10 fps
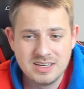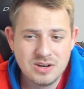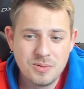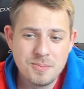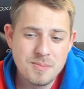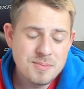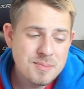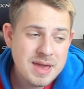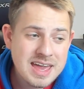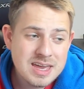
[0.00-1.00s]
know,
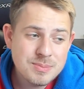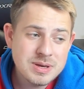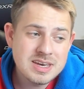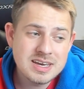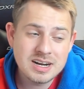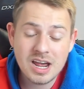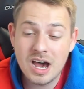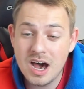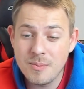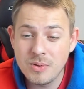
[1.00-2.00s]
maybe in a
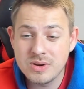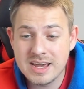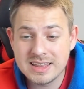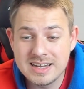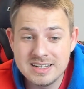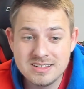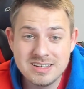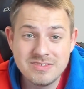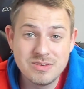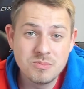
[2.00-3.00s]
combo deck that needs
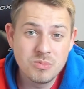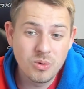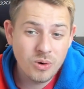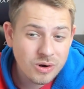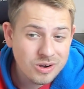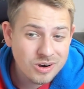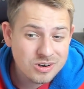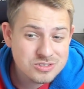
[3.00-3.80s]
even more card